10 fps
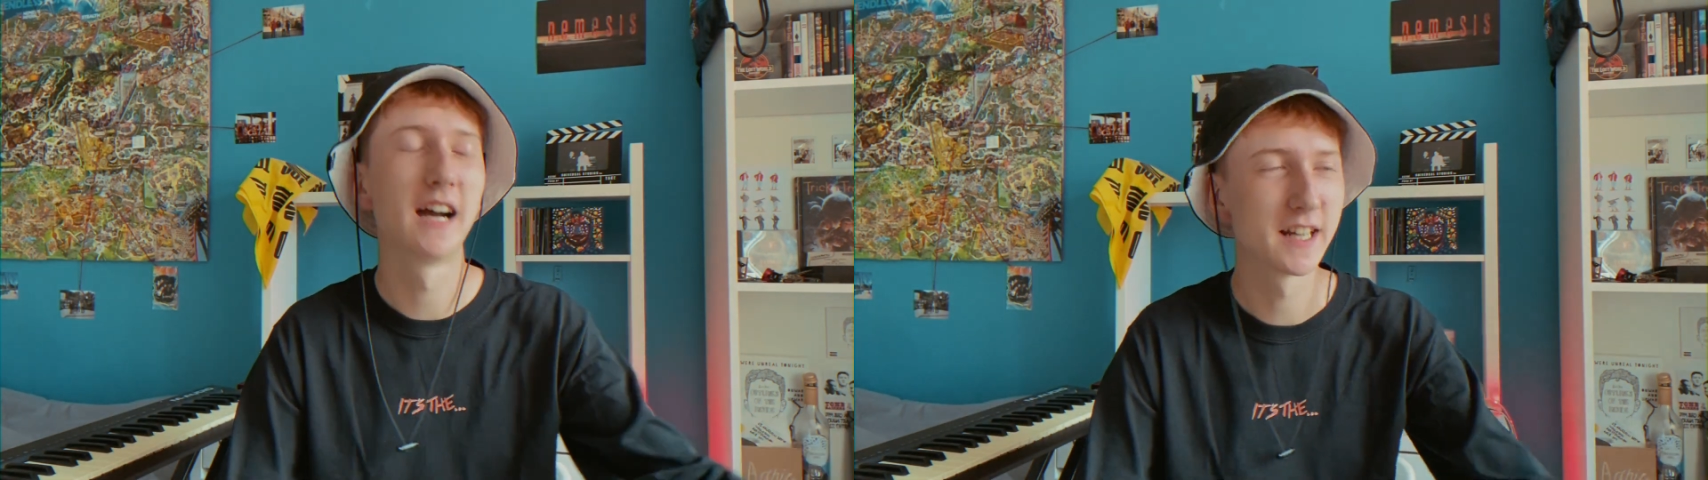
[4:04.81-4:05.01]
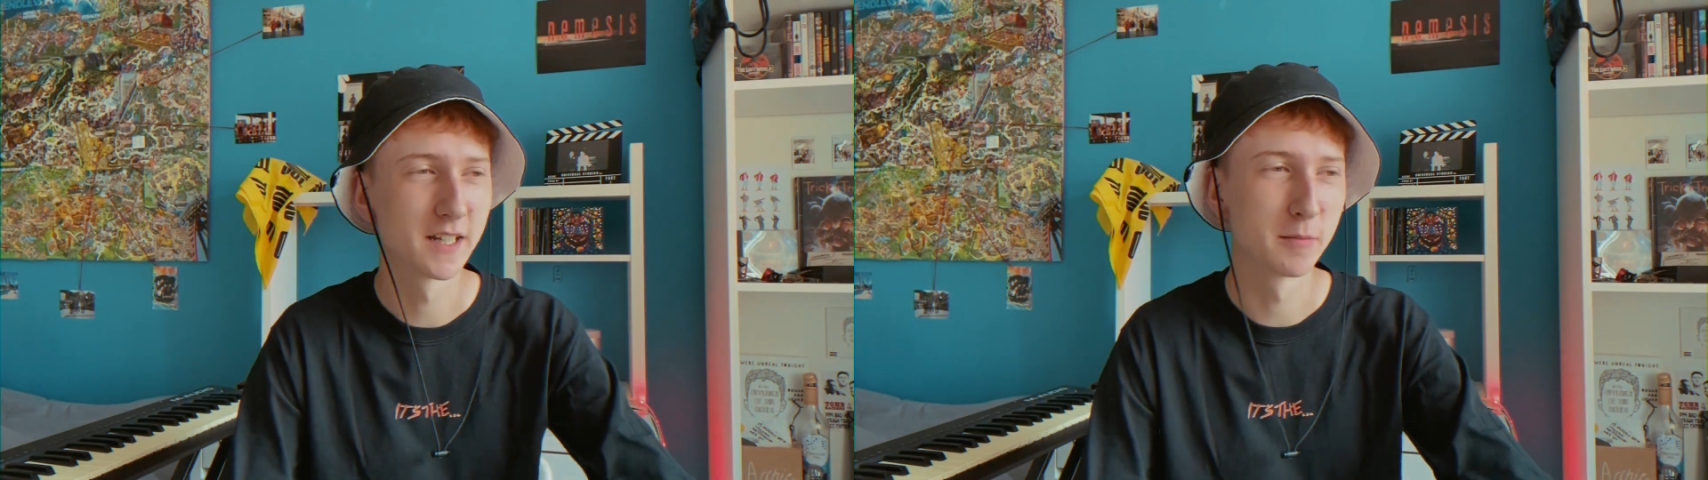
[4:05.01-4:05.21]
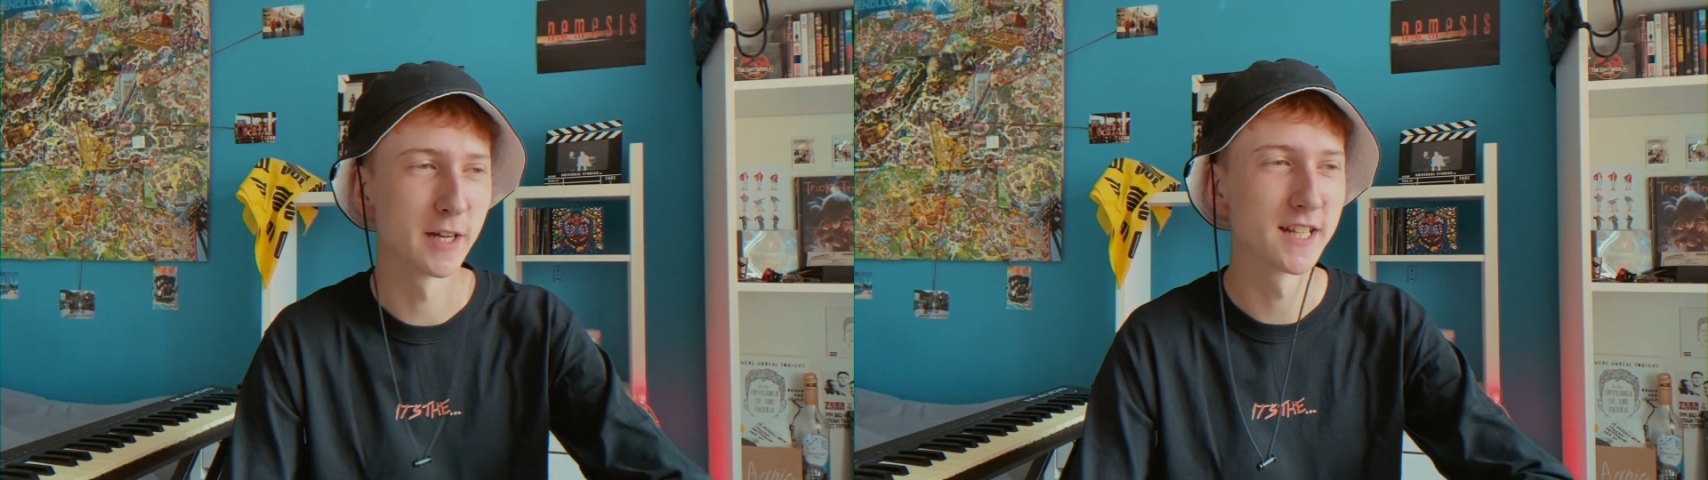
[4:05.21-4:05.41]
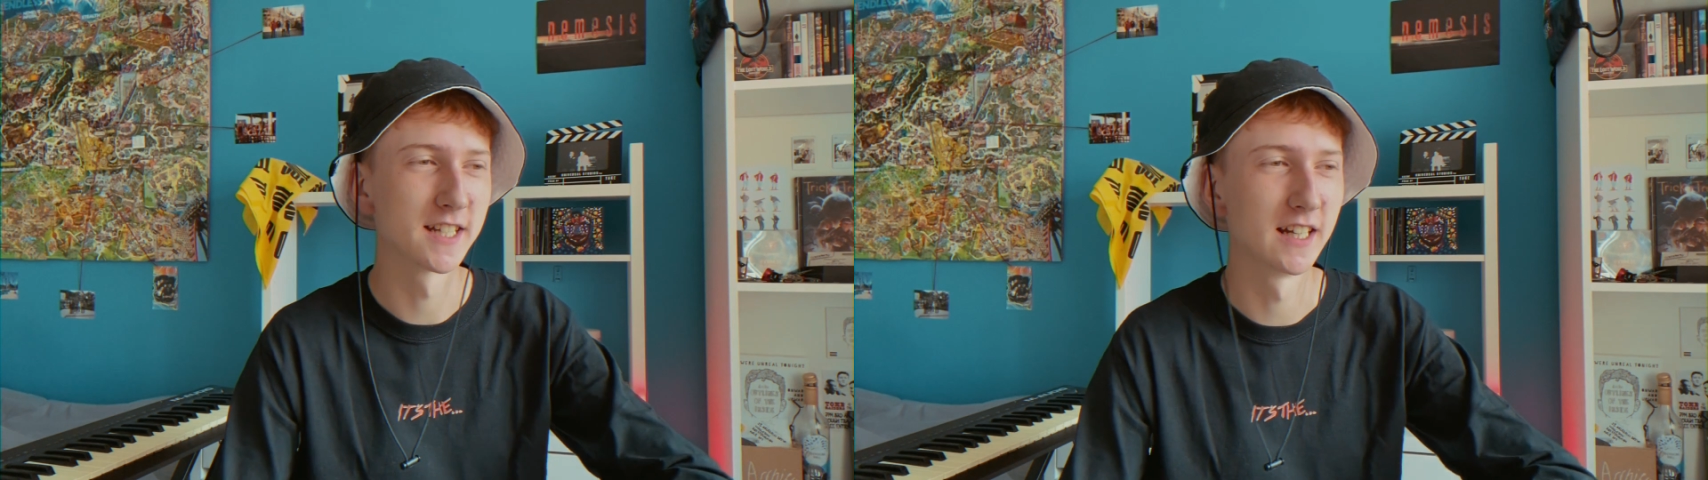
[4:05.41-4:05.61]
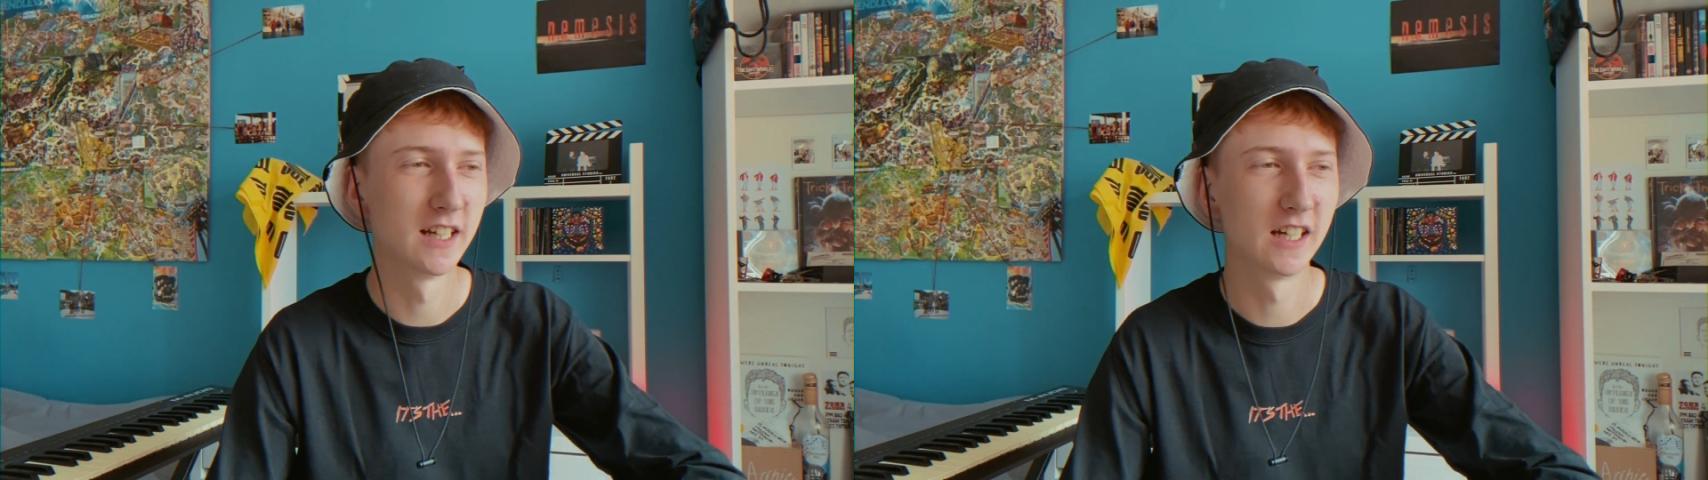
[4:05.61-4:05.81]
added a bass
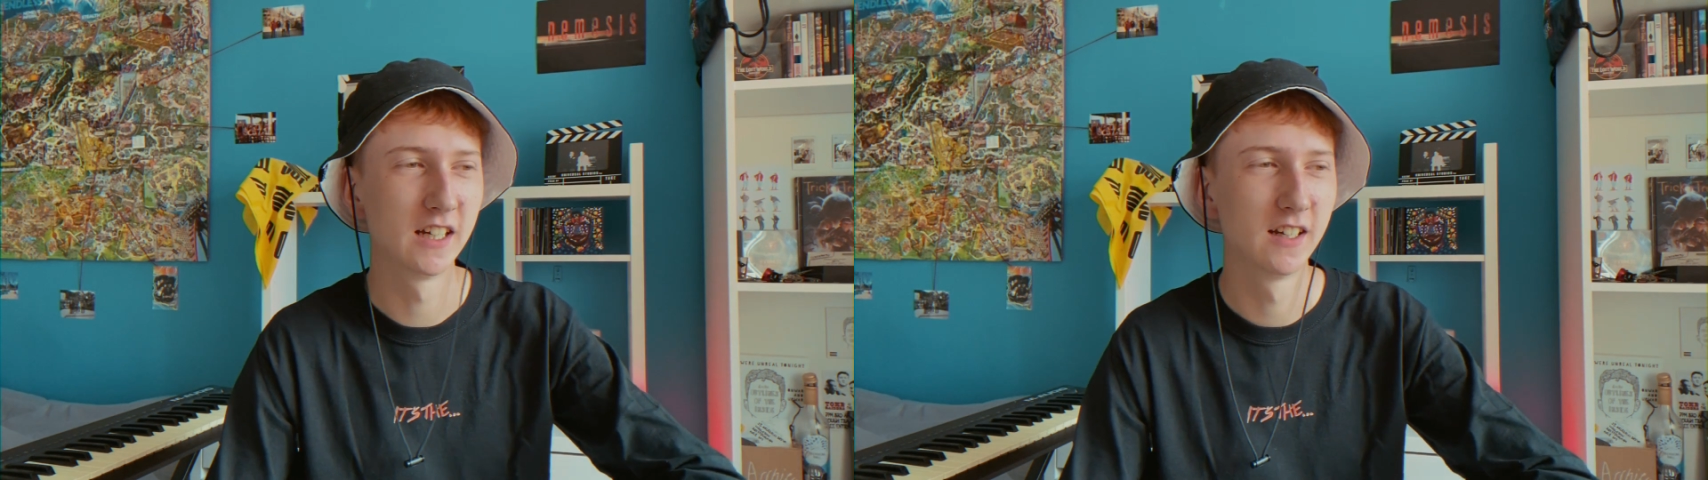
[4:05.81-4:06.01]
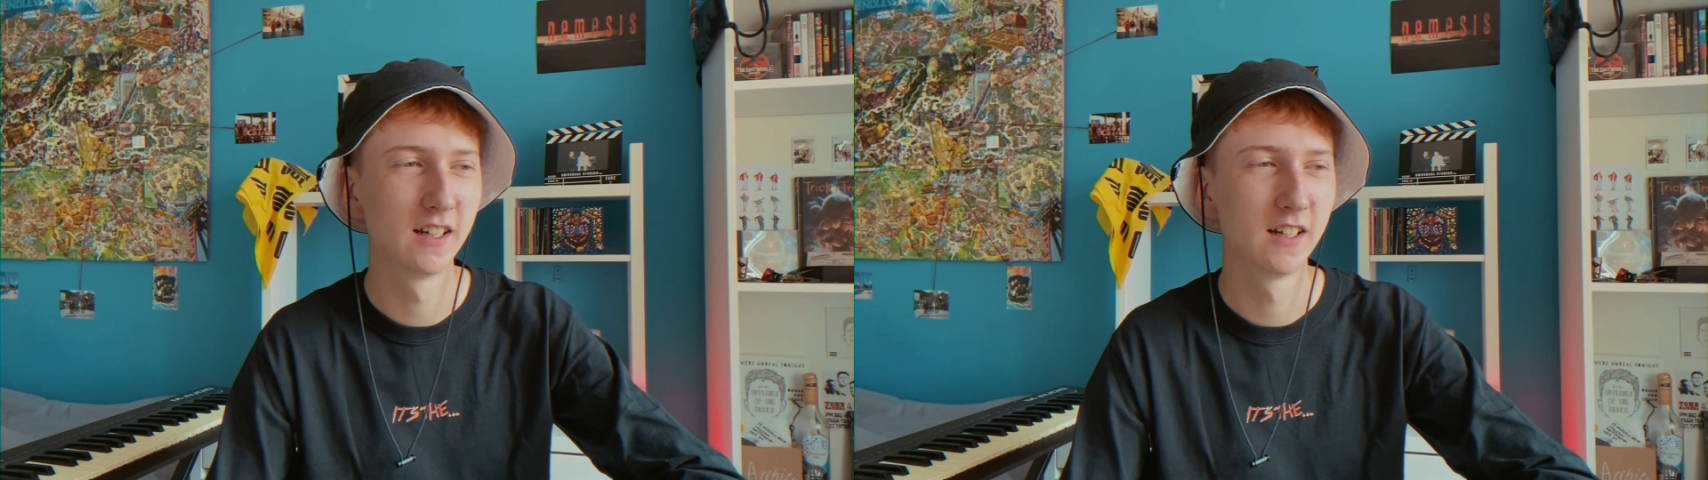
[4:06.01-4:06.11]
layer,